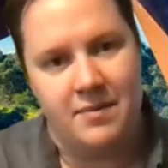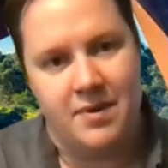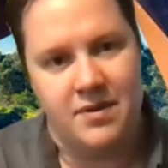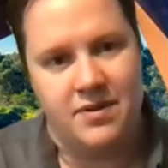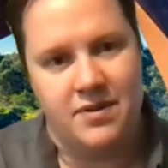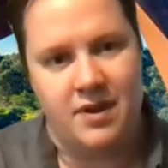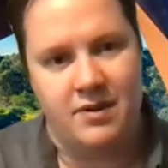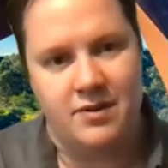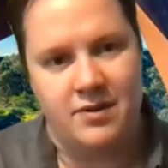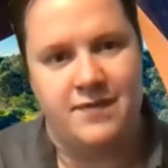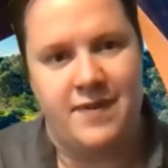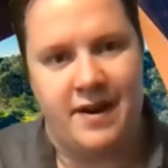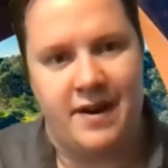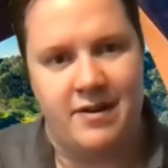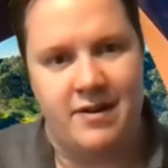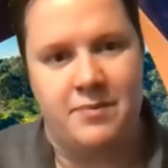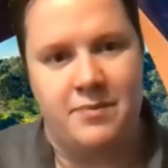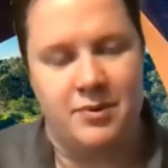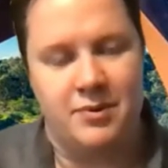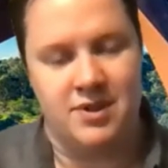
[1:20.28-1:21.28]
Those
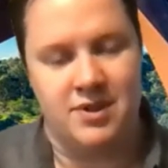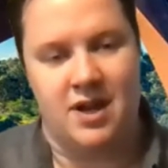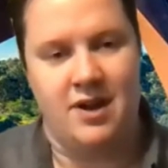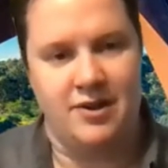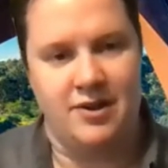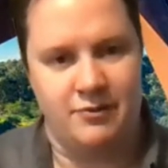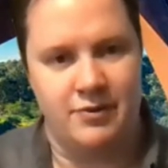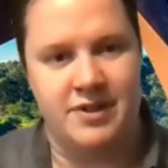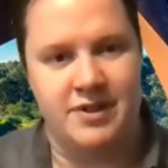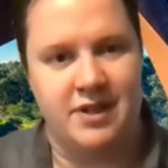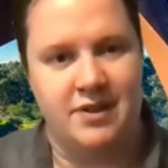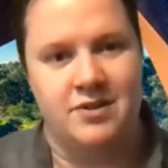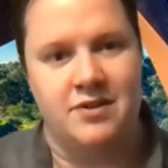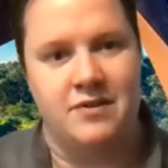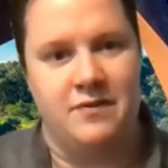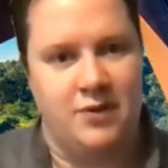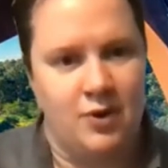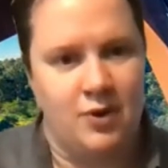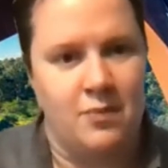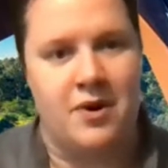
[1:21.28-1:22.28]
variables are the result
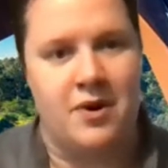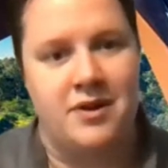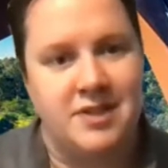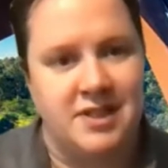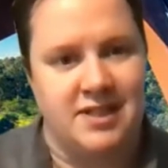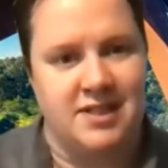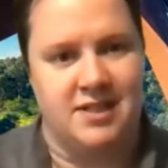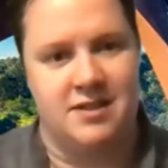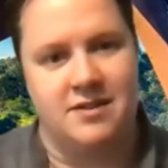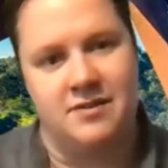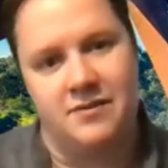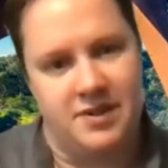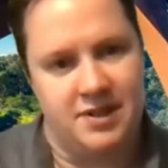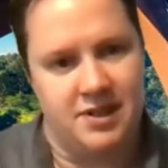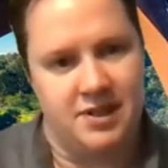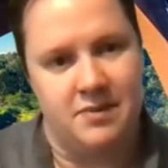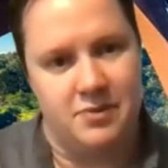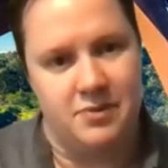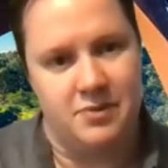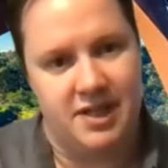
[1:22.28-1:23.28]
of your processes of
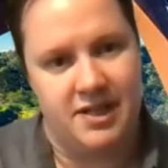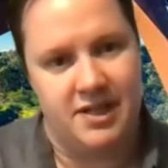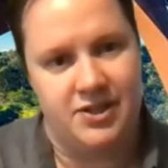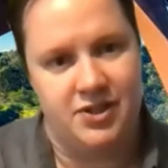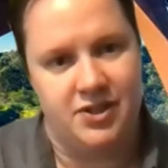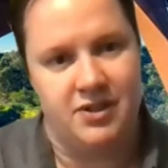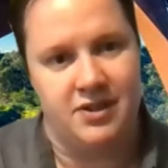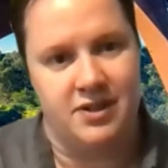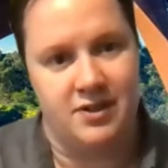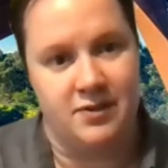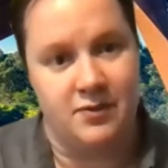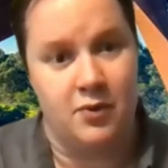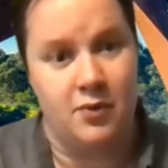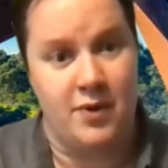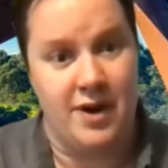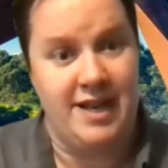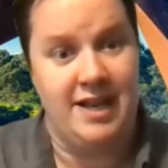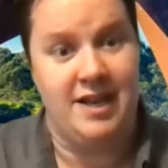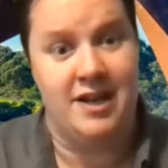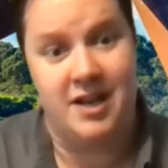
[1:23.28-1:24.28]
interpretation that have
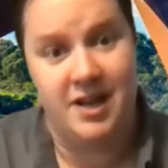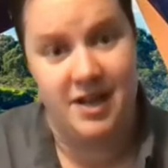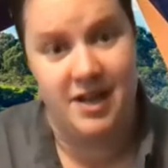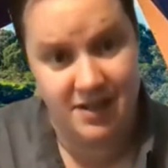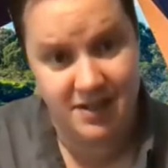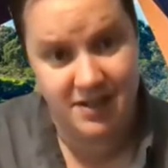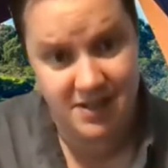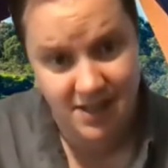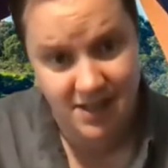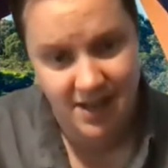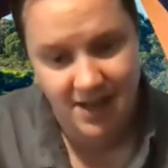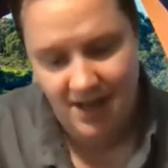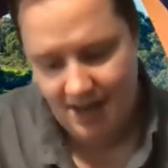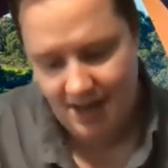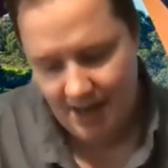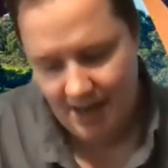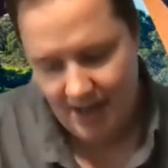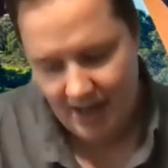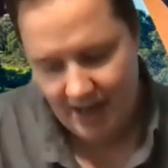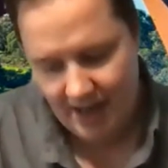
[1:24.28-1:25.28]
already occurred.
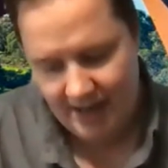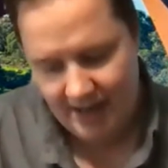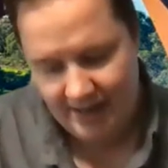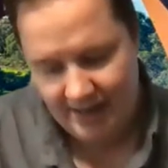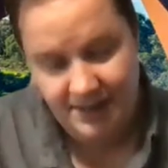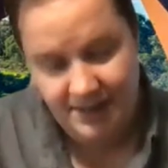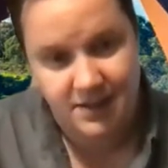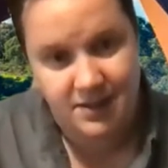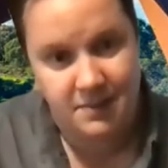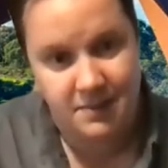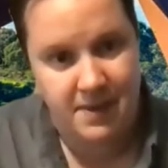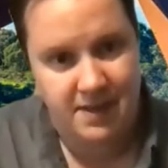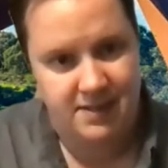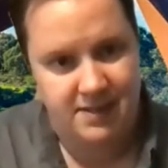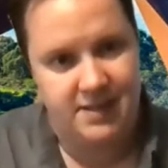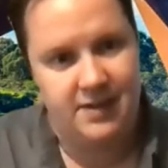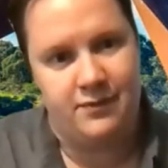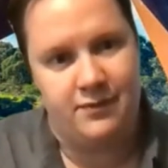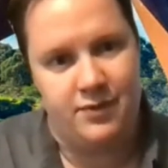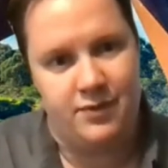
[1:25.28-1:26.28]
And the big
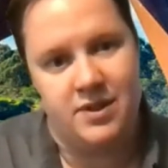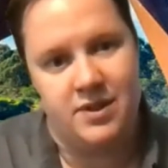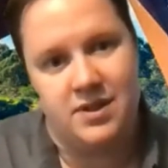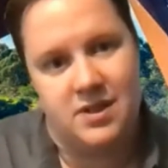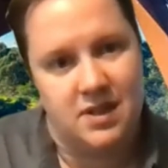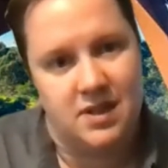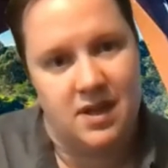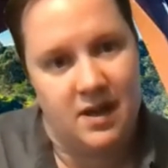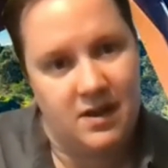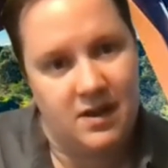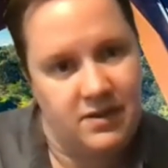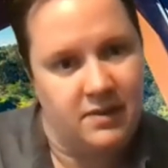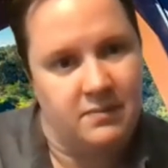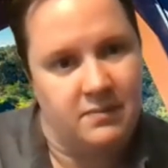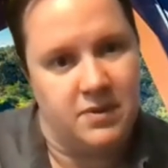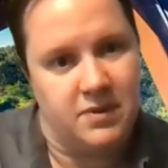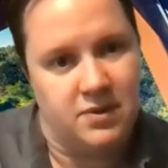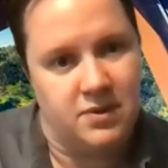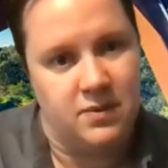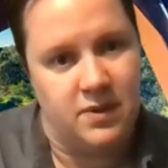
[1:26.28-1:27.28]
difference, I think,
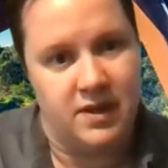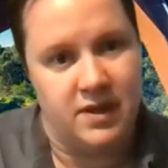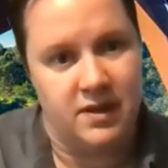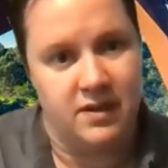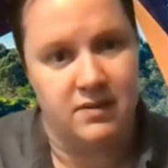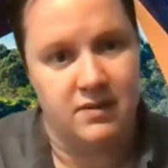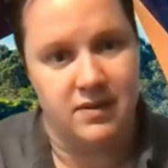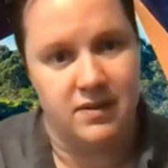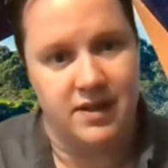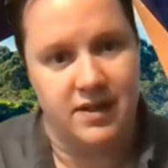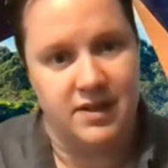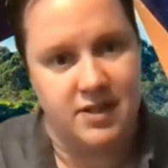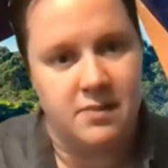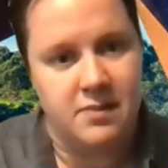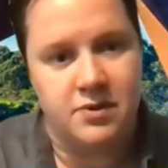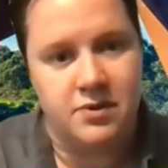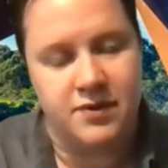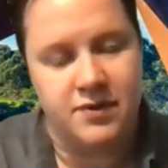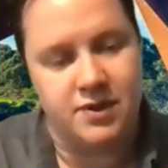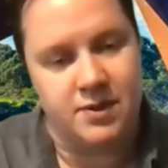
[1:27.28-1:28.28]
between
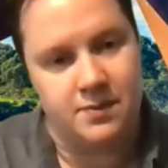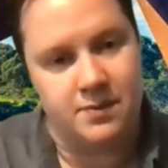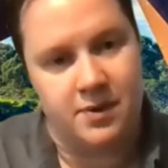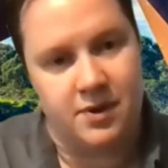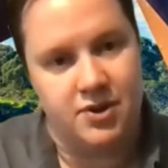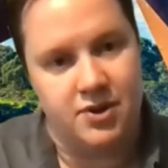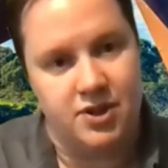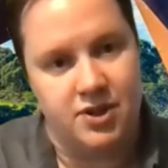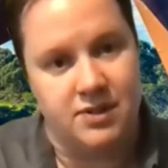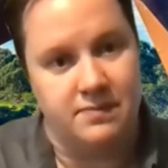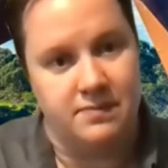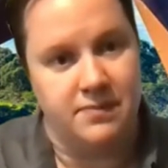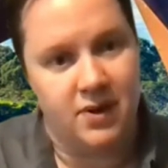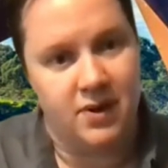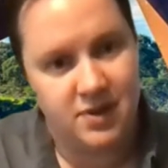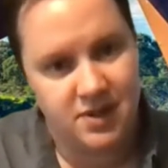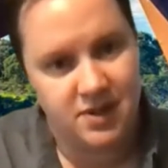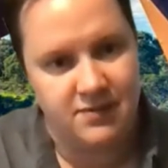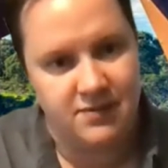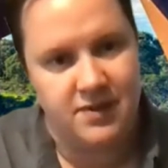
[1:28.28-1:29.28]
interpretivist approaches and
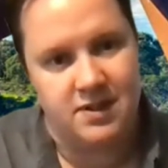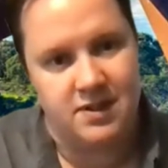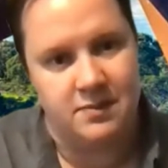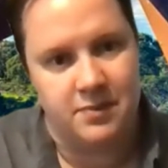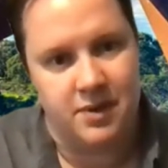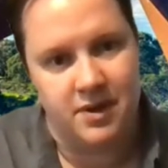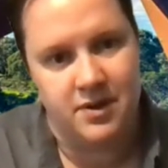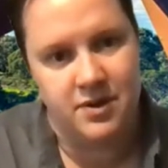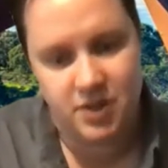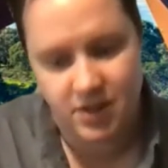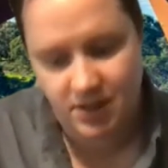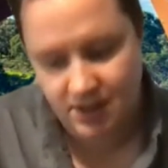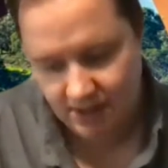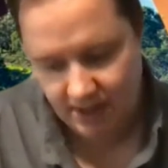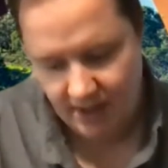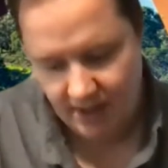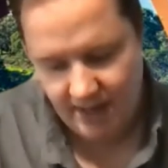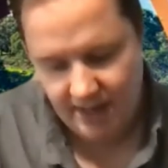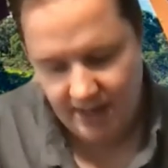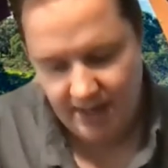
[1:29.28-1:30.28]
positivist approaches
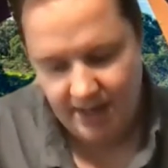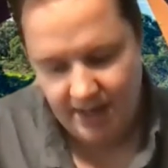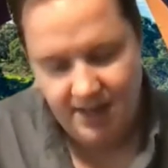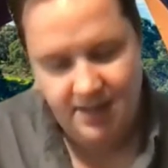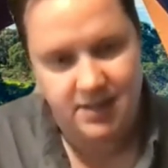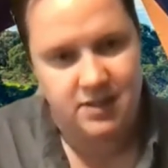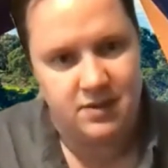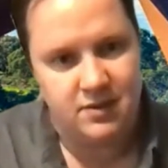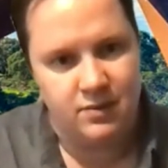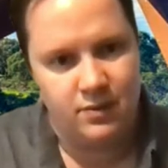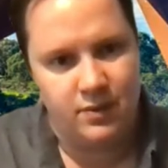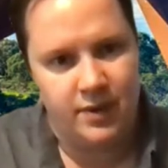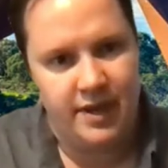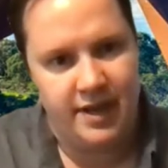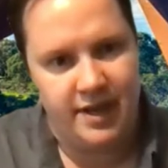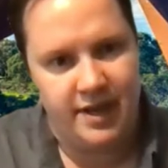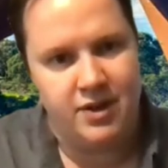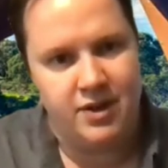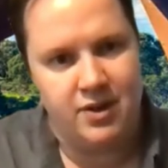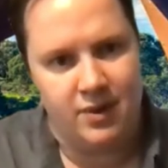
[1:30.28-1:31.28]
is that we
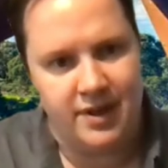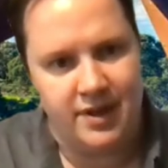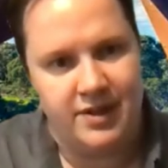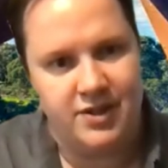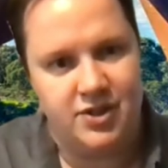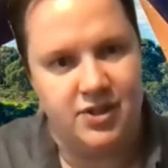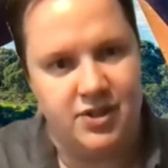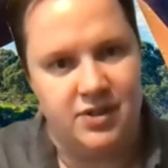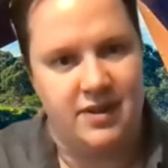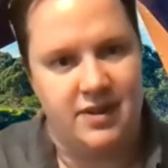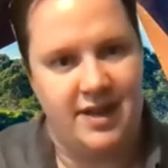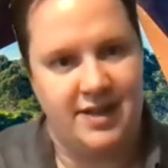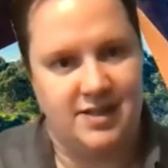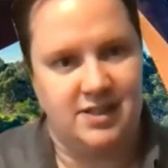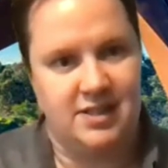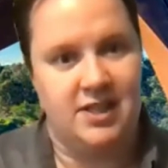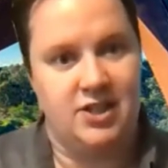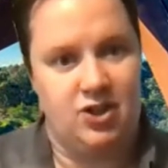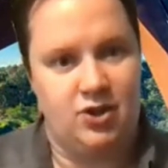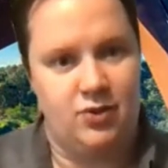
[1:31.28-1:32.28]
acknowledge that
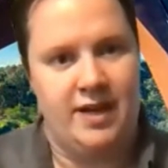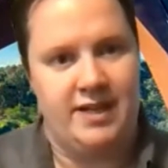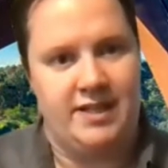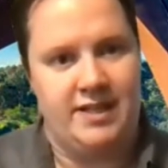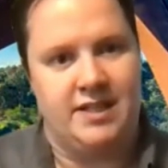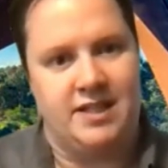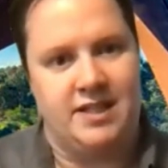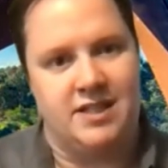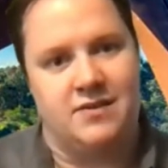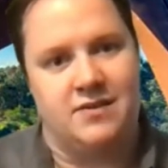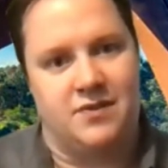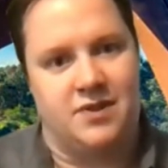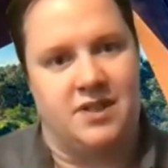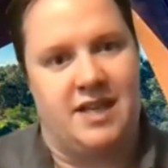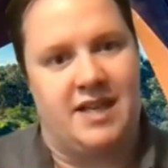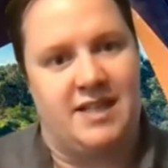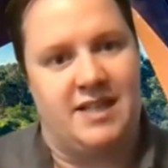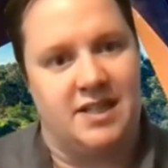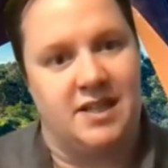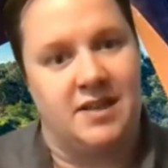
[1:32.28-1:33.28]
situatedness of the
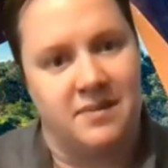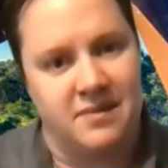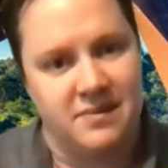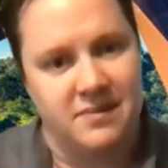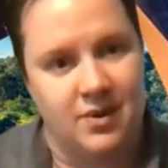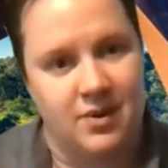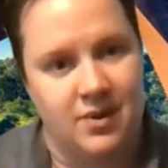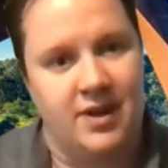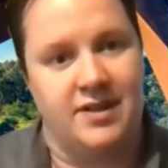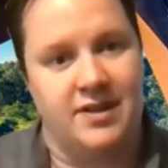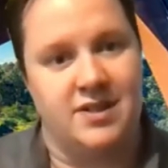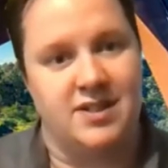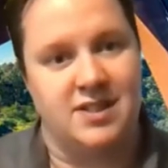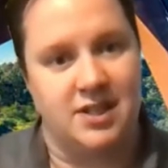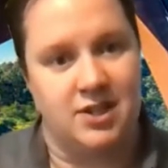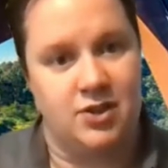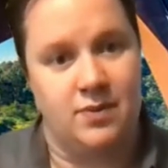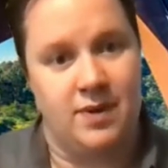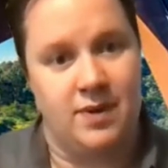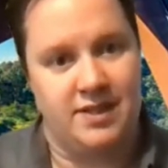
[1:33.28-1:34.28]
data and the
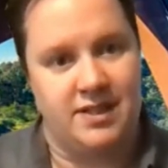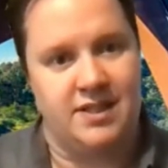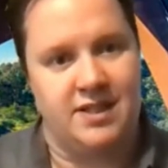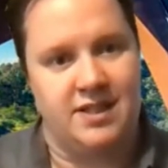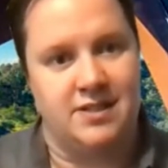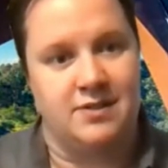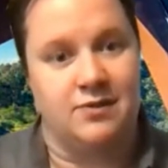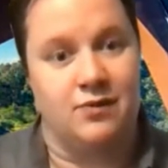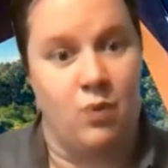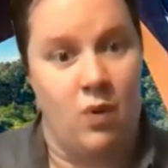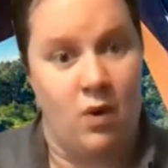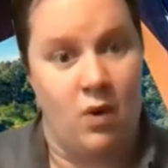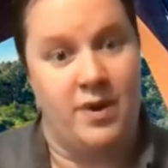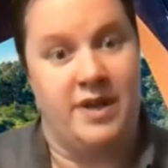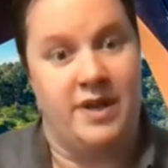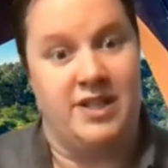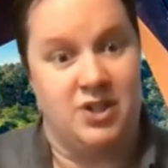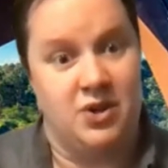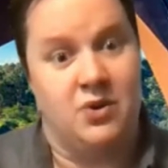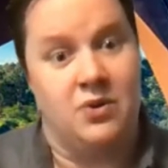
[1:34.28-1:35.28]
situatedness of what we
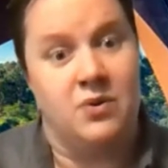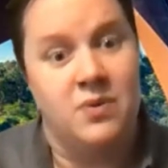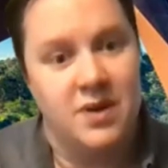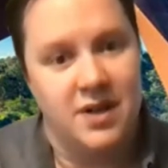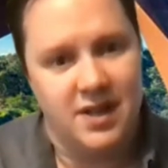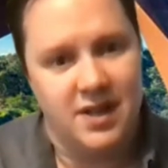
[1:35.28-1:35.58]
do,